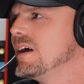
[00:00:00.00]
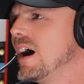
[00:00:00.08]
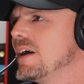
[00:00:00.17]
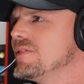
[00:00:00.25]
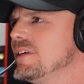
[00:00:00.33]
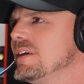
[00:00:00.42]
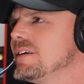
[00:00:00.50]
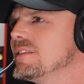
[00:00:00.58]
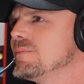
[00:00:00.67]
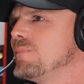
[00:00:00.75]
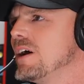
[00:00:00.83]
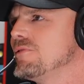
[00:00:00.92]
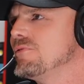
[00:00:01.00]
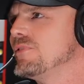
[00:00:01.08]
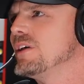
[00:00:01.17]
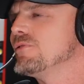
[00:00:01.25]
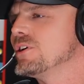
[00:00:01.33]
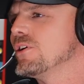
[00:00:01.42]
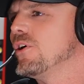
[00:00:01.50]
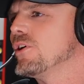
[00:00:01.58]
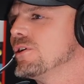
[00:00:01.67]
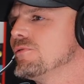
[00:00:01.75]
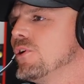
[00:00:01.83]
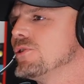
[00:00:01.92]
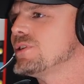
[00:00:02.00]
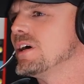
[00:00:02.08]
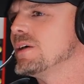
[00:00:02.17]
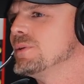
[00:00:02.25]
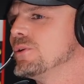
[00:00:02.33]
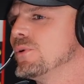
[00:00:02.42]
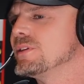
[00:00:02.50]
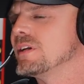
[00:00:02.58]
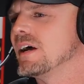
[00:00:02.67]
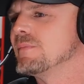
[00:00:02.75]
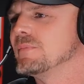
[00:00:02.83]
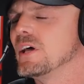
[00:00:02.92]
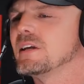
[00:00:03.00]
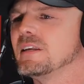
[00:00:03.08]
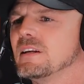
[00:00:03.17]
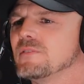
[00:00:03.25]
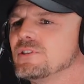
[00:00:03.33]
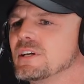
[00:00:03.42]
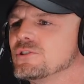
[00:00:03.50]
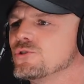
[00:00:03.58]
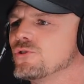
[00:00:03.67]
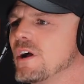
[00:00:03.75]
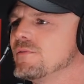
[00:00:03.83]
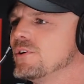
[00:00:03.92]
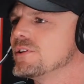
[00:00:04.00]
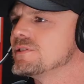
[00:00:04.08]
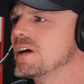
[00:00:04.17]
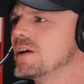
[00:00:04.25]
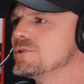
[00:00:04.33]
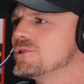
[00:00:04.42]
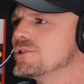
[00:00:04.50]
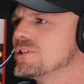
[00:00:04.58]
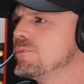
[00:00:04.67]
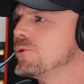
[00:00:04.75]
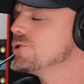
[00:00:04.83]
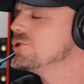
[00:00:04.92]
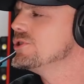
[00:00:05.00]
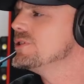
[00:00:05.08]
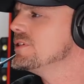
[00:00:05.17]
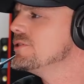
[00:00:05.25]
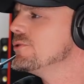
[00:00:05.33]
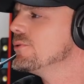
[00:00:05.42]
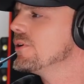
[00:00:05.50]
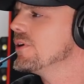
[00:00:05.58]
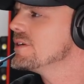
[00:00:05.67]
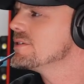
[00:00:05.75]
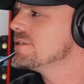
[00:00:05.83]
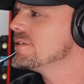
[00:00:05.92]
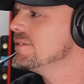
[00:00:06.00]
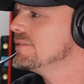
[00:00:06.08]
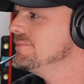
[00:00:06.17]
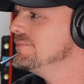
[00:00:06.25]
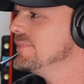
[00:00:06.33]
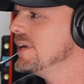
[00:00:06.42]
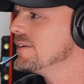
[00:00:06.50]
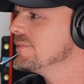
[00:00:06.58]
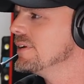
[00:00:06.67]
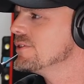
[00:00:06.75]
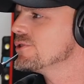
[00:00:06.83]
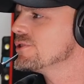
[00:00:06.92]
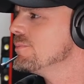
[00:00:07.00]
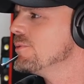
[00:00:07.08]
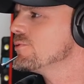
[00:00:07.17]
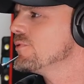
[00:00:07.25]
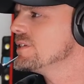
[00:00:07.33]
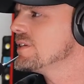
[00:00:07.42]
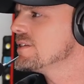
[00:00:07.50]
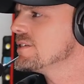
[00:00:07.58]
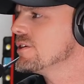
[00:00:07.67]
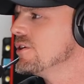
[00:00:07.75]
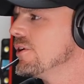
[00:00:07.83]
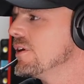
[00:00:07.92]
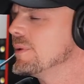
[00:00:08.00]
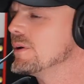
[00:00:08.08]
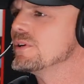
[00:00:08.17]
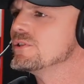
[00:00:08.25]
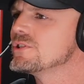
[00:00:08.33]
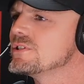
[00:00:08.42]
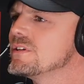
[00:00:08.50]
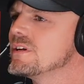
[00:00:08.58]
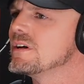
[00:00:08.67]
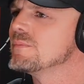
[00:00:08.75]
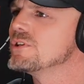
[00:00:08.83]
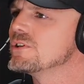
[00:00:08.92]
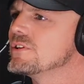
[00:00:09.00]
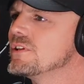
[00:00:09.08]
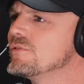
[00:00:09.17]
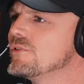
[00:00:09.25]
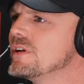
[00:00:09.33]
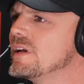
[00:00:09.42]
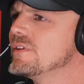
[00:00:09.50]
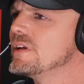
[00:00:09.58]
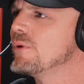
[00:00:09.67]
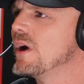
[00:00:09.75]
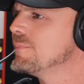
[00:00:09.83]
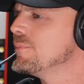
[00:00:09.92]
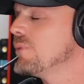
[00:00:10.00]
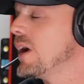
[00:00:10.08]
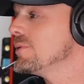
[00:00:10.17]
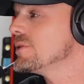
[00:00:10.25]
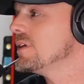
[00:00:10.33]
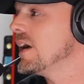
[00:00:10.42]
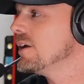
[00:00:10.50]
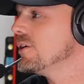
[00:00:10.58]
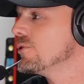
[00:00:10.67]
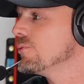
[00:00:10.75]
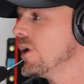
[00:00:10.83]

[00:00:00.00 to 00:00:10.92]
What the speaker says: I think my favorite car of all time, and the one that I'm lucky enough to get to drive all the time, is just the Porsche GT2 RS. Yeah, it's just the most fantastic car. I mean, we just took delivery of a Brabus 900